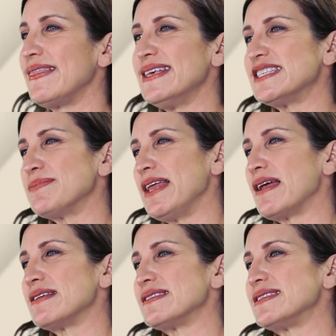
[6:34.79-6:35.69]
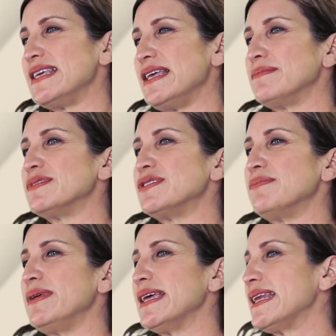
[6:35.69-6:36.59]
This may not seem
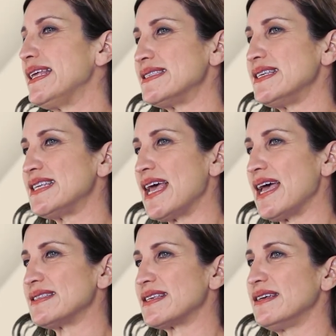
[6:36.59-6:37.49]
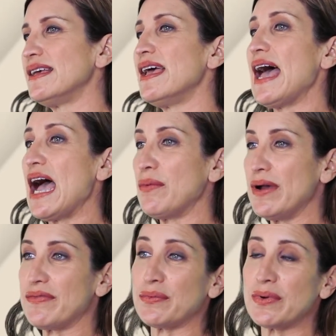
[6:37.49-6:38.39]
to be an easy task.
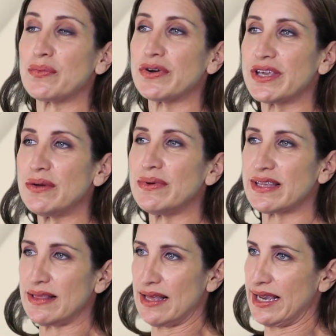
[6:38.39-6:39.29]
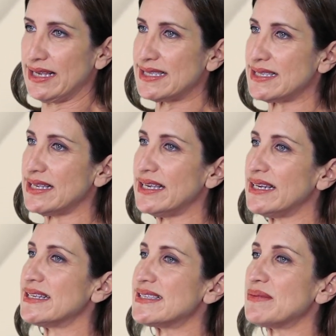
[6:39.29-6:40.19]
However, when working with clients,
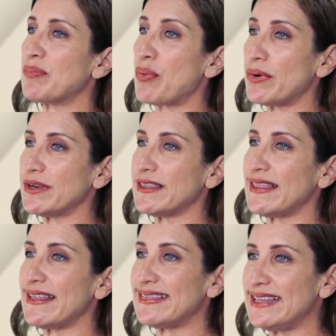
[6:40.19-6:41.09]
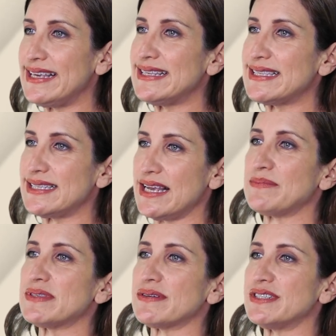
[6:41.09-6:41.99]
it is important that these
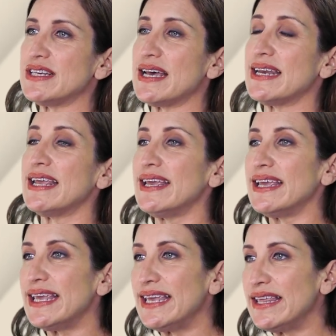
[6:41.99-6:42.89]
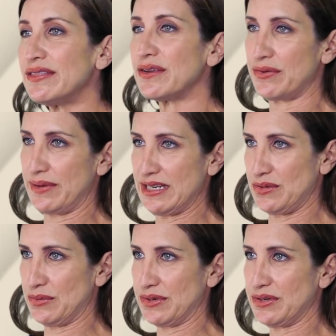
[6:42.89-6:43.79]
steps are done in the
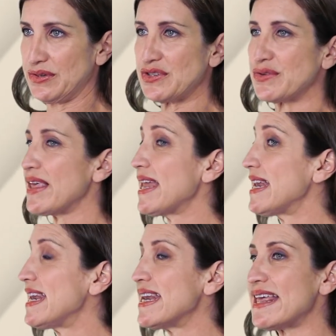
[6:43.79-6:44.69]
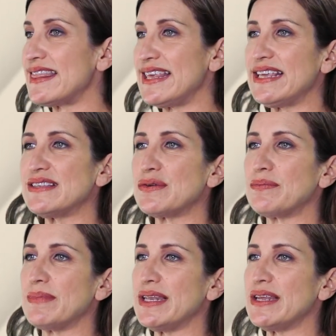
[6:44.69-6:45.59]
correct order so that nothing is
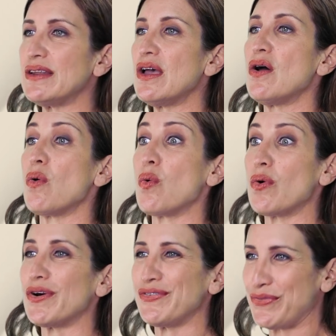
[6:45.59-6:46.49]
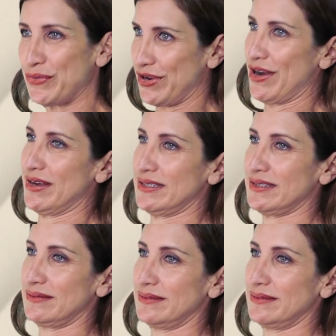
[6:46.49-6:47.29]
omitted or forgotten.